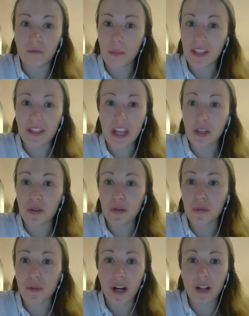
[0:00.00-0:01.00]
big thank you
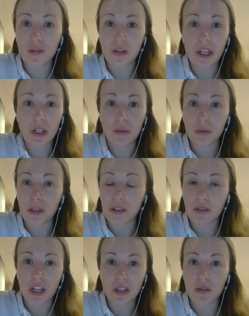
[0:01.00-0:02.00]
to Marjorie, to the
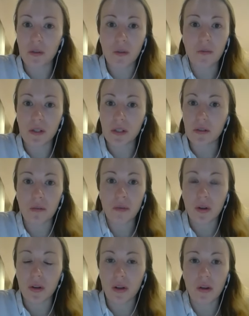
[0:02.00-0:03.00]
International University of
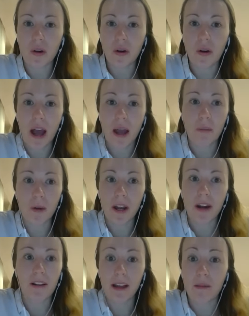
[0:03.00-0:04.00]
Monaco. I'm
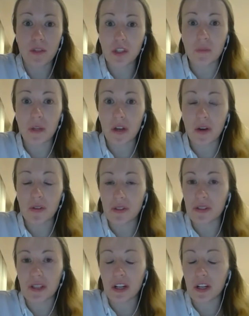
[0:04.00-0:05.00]
where I am just
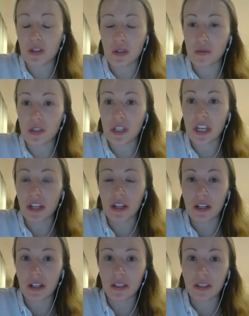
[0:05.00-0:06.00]
because choosing
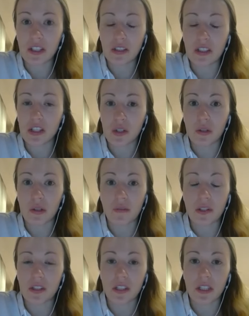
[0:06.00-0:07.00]
this
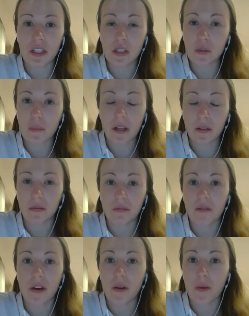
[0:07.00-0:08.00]
university and this part of
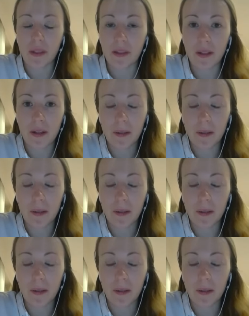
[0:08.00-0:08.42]
development.